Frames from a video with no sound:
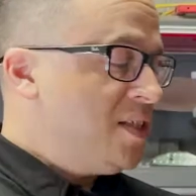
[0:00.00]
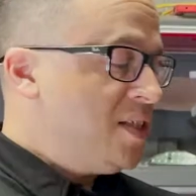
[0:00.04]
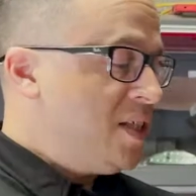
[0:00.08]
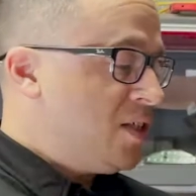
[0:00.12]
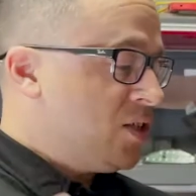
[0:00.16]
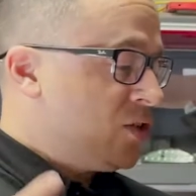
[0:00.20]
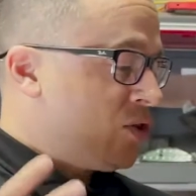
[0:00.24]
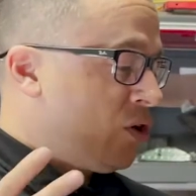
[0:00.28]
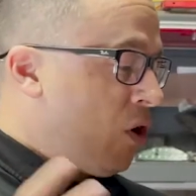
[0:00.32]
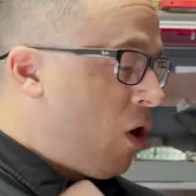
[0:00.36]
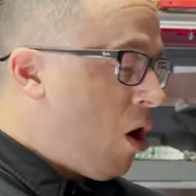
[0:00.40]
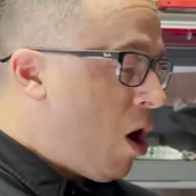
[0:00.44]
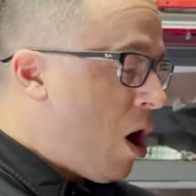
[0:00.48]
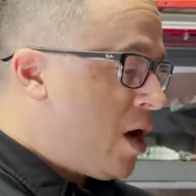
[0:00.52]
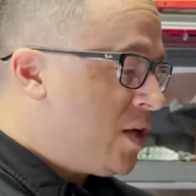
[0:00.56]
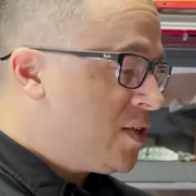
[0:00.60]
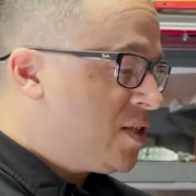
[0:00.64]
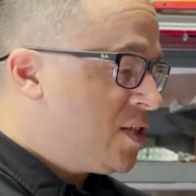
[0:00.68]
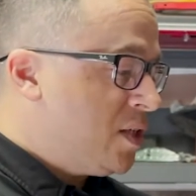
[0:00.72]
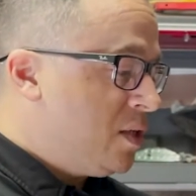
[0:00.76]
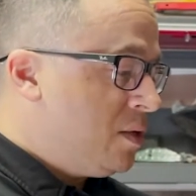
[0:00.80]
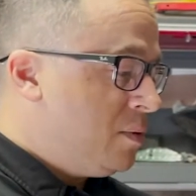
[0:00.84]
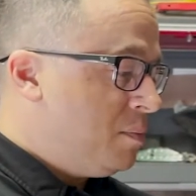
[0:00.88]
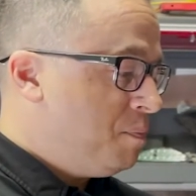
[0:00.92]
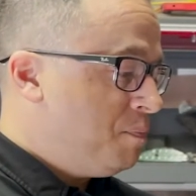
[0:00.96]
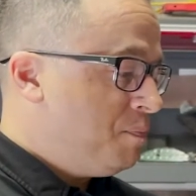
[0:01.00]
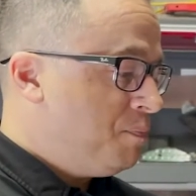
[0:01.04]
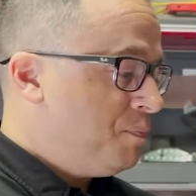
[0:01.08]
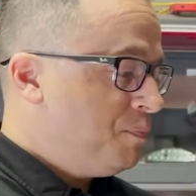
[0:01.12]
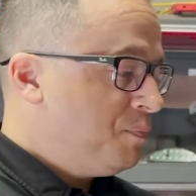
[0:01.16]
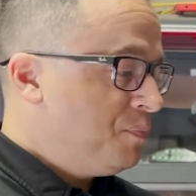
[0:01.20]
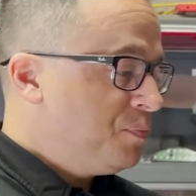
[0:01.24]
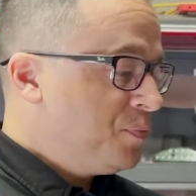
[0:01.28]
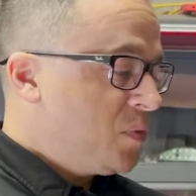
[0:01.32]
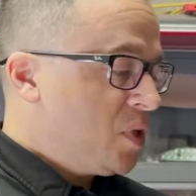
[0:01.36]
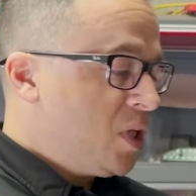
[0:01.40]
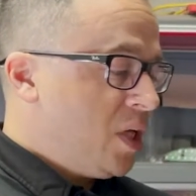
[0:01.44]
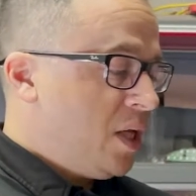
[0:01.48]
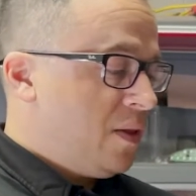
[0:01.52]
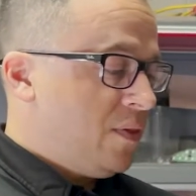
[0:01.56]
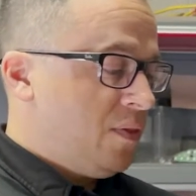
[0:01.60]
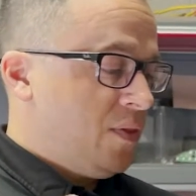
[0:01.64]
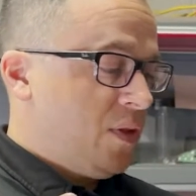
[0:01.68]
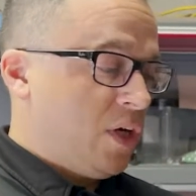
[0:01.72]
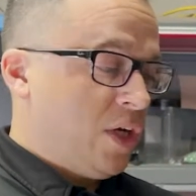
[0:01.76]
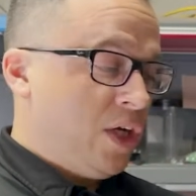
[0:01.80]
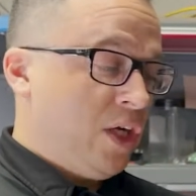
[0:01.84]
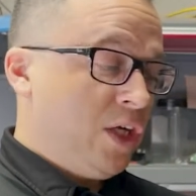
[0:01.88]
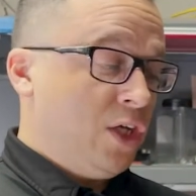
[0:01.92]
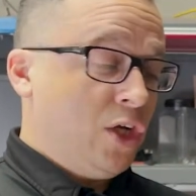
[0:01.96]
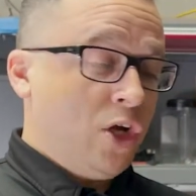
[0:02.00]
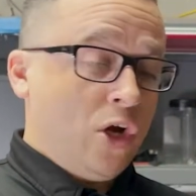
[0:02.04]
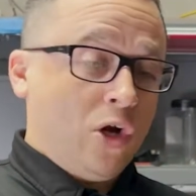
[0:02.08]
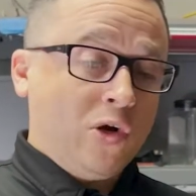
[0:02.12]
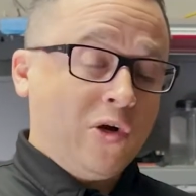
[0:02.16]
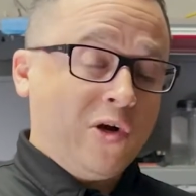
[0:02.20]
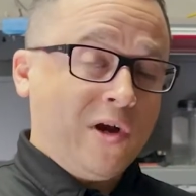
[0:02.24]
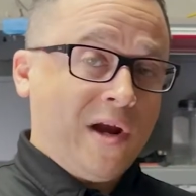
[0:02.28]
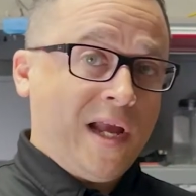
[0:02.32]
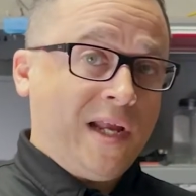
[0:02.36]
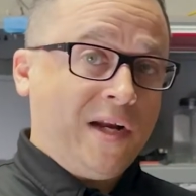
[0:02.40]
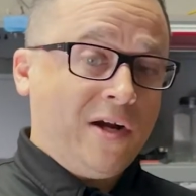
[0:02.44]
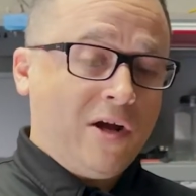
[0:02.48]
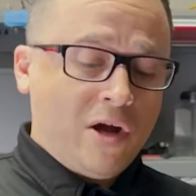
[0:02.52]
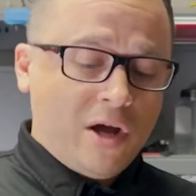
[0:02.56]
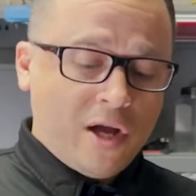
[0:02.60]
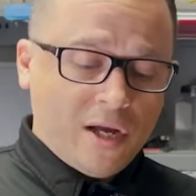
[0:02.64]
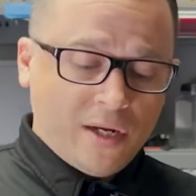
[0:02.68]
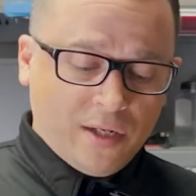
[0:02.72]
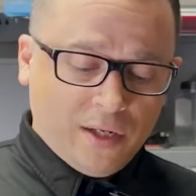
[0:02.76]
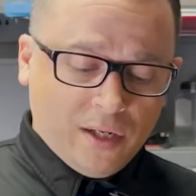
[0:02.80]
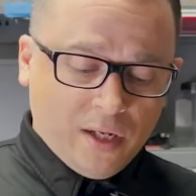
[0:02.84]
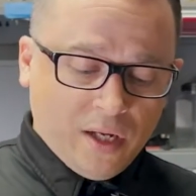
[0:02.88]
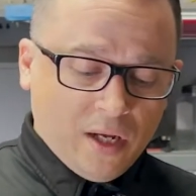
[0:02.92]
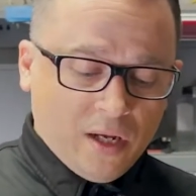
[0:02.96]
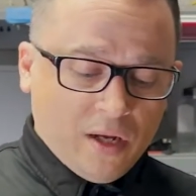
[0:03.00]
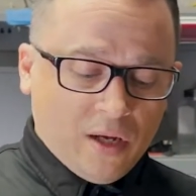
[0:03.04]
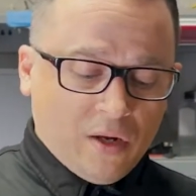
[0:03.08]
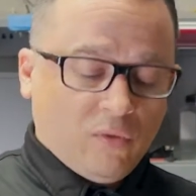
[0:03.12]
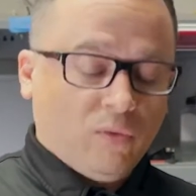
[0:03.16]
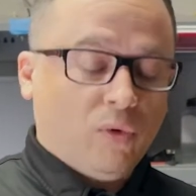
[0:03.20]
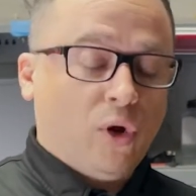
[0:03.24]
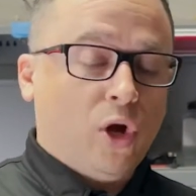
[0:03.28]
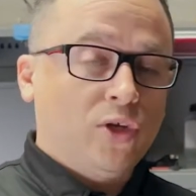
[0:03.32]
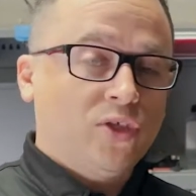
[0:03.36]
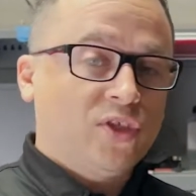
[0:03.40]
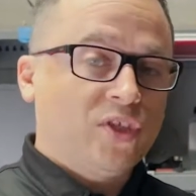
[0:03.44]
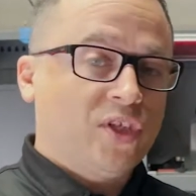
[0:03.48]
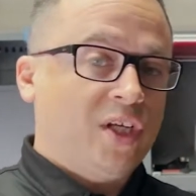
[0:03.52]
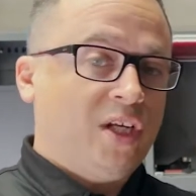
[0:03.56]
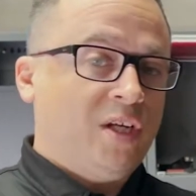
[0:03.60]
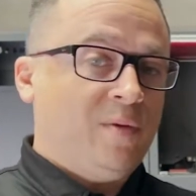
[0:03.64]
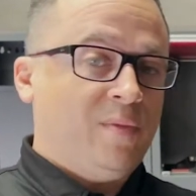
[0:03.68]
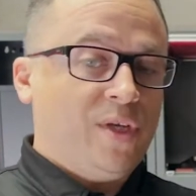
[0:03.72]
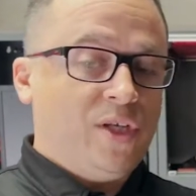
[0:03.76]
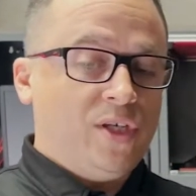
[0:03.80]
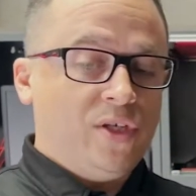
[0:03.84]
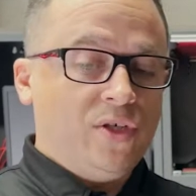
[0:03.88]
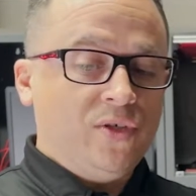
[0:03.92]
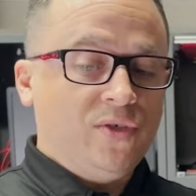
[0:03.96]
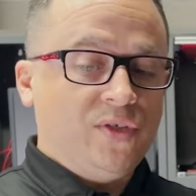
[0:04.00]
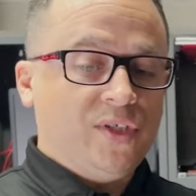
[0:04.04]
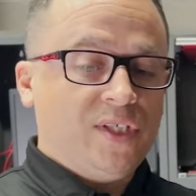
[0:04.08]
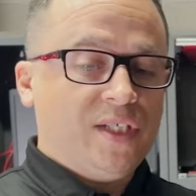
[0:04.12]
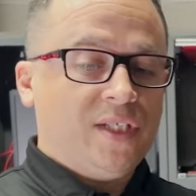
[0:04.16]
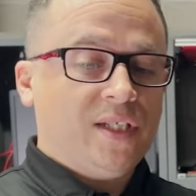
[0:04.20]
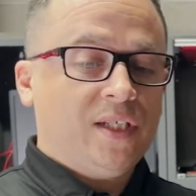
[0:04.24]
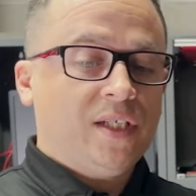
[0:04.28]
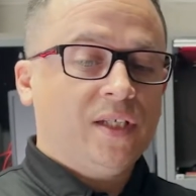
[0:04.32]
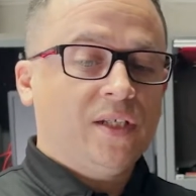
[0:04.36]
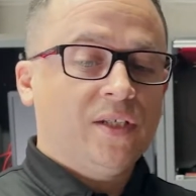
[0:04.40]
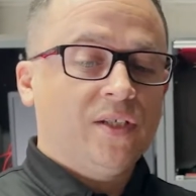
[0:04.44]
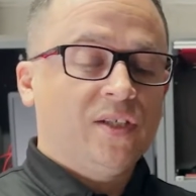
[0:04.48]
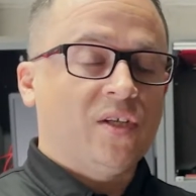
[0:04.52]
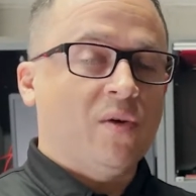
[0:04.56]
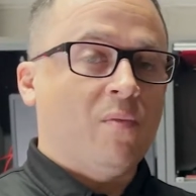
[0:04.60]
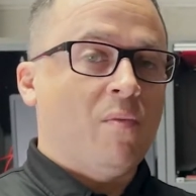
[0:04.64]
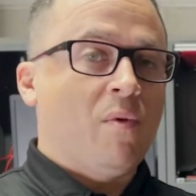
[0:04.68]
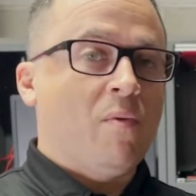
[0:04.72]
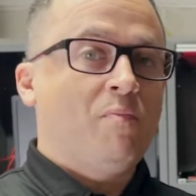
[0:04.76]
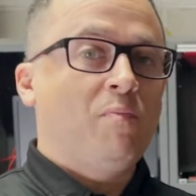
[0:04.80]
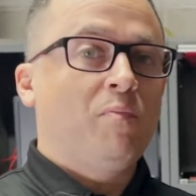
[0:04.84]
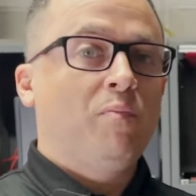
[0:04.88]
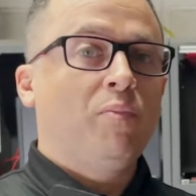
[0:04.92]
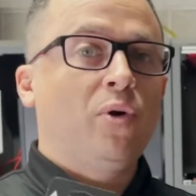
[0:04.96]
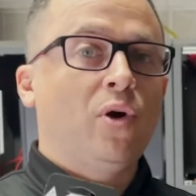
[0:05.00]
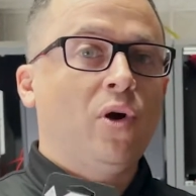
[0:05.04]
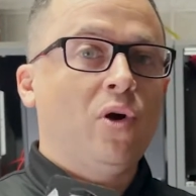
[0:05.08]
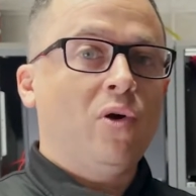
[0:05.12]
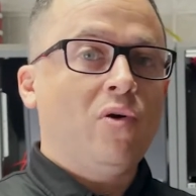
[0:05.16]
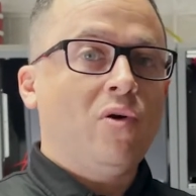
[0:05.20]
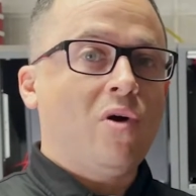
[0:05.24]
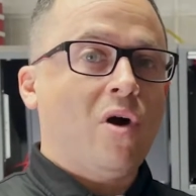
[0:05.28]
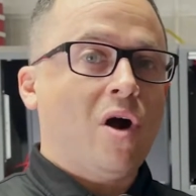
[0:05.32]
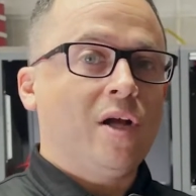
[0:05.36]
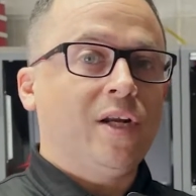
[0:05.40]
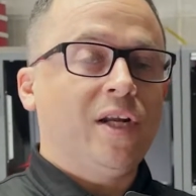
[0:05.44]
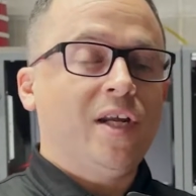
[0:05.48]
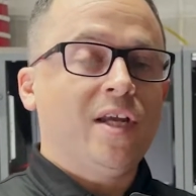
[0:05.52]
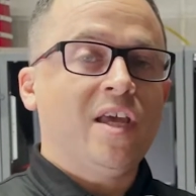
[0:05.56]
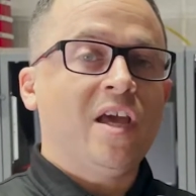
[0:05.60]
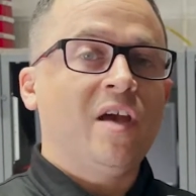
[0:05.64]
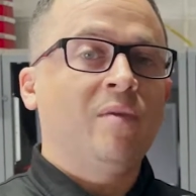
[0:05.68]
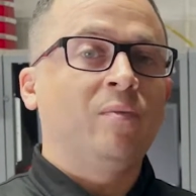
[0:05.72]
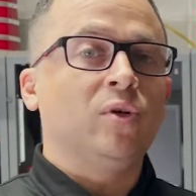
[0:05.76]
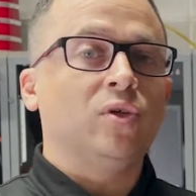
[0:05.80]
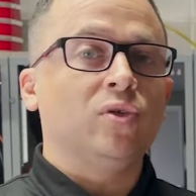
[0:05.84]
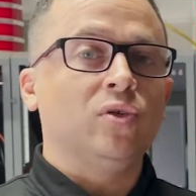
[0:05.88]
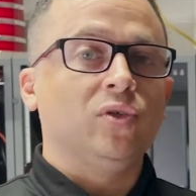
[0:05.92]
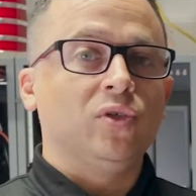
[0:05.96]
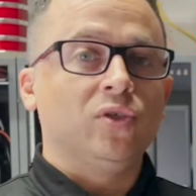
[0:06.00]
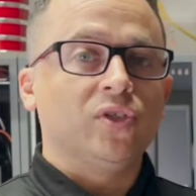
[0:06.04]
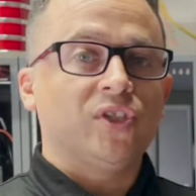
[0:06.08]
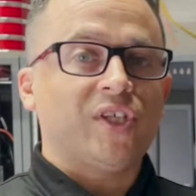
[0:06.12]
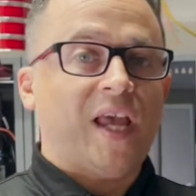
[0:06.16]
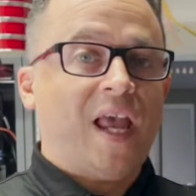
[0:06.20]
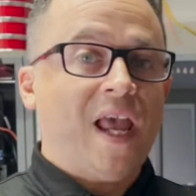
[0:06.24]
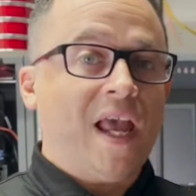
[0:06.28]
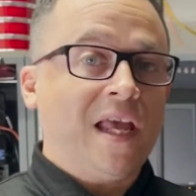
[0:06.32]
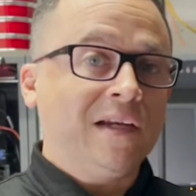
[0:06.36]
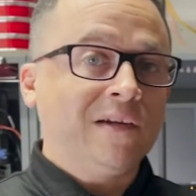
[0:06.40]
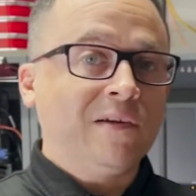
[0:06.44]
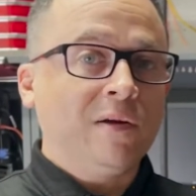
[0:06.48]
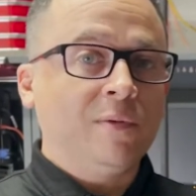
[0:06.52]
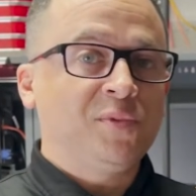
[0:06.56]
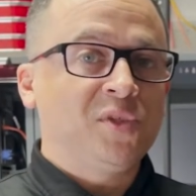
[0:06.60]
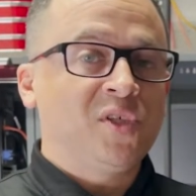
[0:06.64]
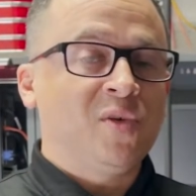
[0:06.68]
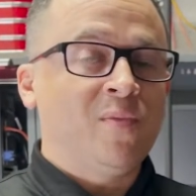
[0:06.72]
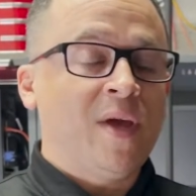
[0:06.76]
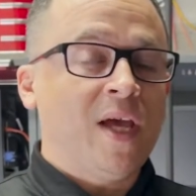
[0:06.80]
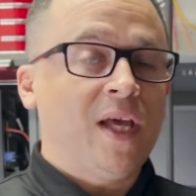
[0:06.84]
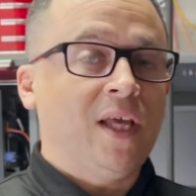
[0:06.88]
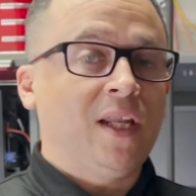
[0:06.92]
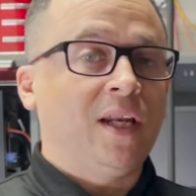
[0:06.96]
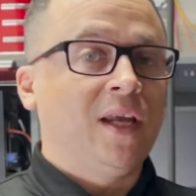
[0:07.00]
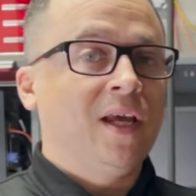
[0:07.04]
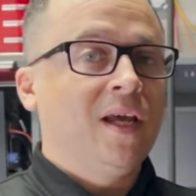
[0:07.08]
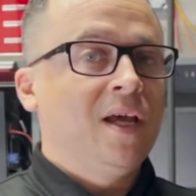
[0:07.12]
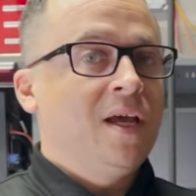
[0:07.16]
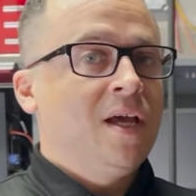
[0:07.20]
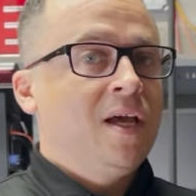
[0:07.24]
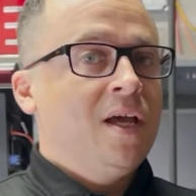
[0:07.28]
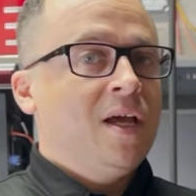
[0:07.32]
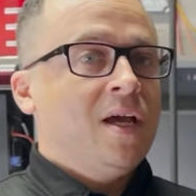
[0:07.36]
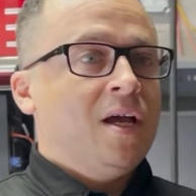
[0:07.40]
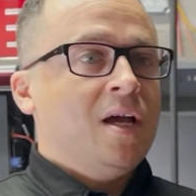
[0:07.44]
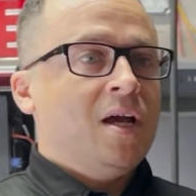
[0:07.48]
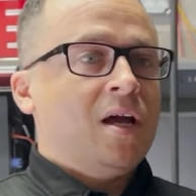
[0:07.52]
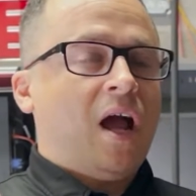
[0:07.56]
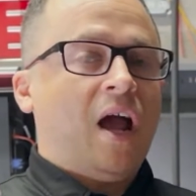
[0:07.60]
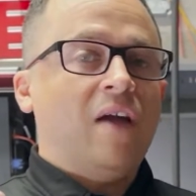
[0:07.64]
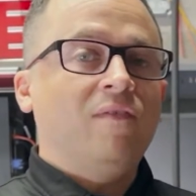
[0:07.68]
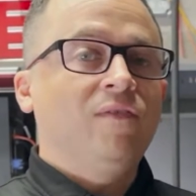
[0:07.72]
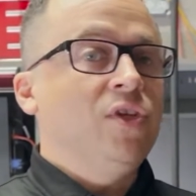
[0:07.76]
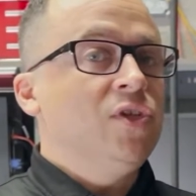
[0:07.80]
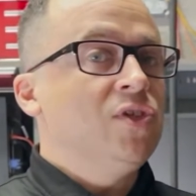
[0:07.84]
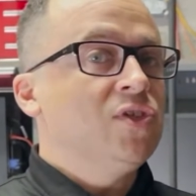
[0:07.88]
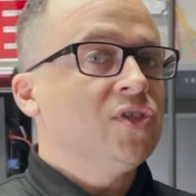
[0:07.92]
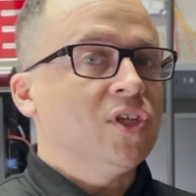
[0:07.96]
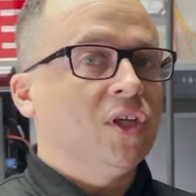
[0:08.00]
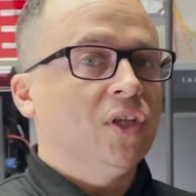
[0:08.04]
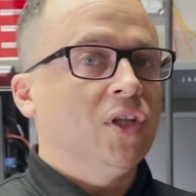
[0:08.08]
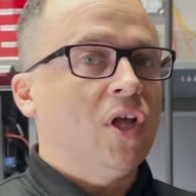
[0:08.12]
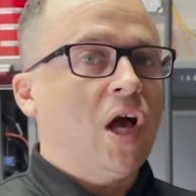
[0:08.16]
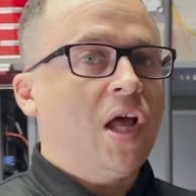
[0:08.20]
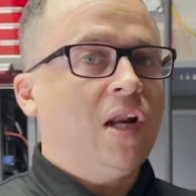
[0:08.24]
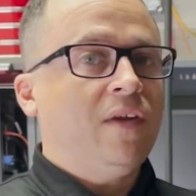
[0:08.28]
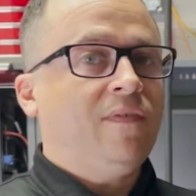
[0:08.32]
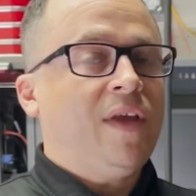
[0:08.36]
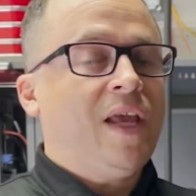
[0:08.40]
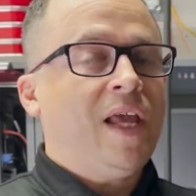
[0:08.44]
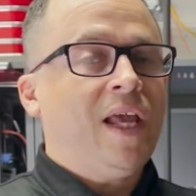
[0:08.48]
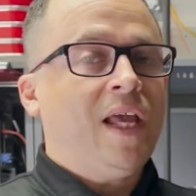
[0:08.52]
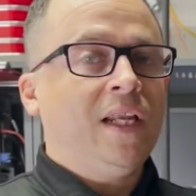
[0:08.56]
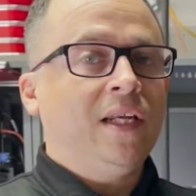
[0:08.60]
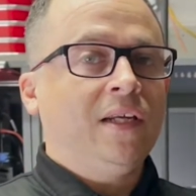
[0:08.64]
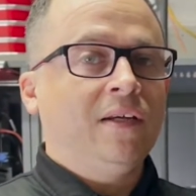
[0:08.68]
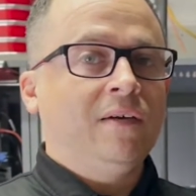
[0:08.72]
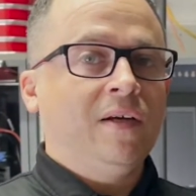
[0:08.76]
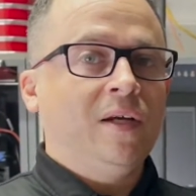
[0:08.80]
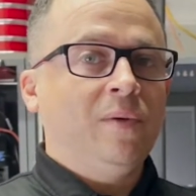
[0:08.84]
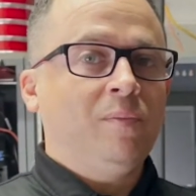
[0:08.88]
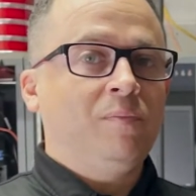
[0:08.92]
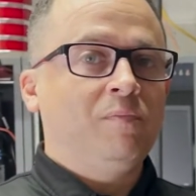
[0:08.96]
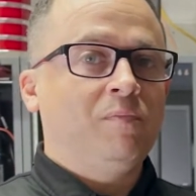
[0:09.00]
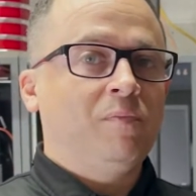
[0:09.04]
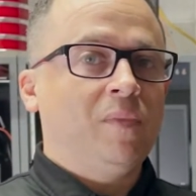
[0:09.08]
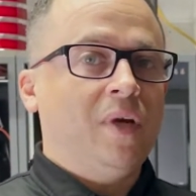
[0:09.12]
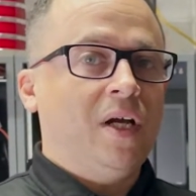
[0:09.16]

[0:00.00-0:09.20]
things are awesome. They're going to go great on. We're also going to be using some Pro Honda Chemicals hand grip cement. I've used a lot of hand grip